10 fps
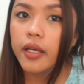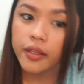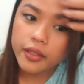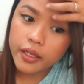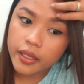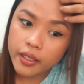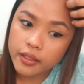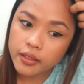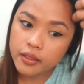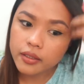And
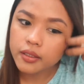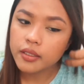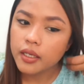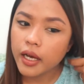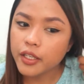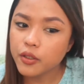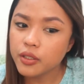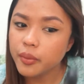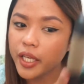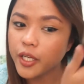then,
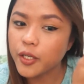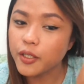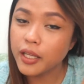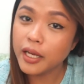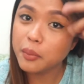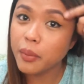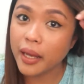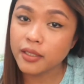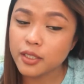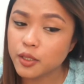ayoko naman i-curl ang
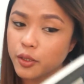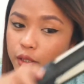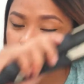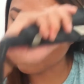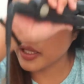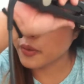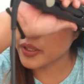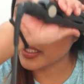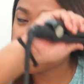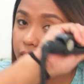bangs ko. So, like
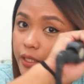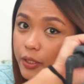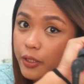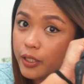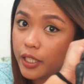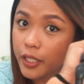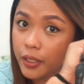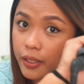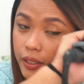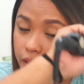what I said
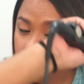earlier,